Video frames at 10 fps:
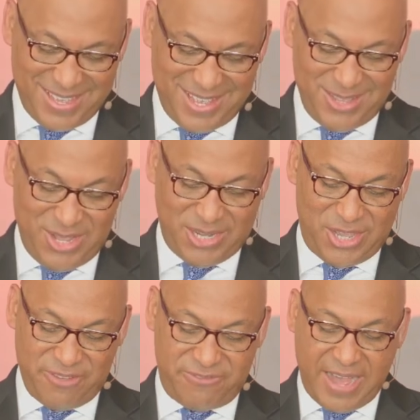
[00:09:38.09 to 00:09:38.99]
Look,
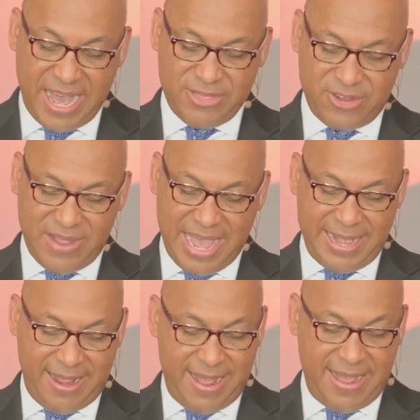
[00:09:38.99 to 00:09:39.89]
your father and
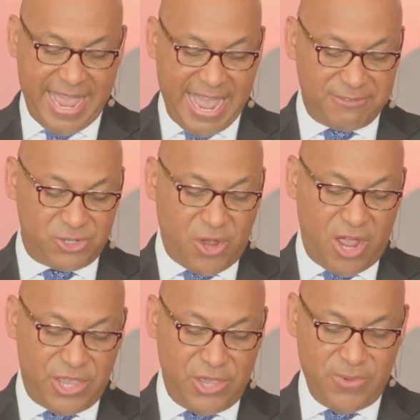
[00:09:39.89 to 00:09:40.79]
I have
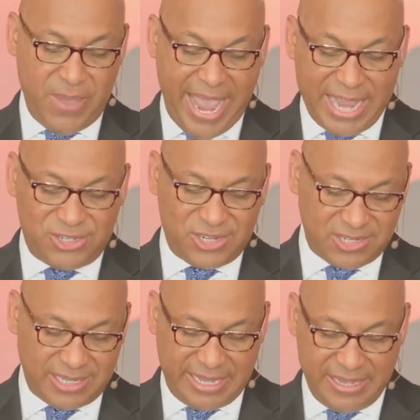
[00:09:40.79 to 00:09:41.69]
sought you
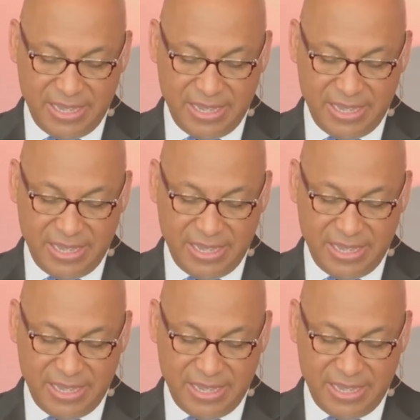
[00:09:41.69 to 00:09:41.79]
anxiously.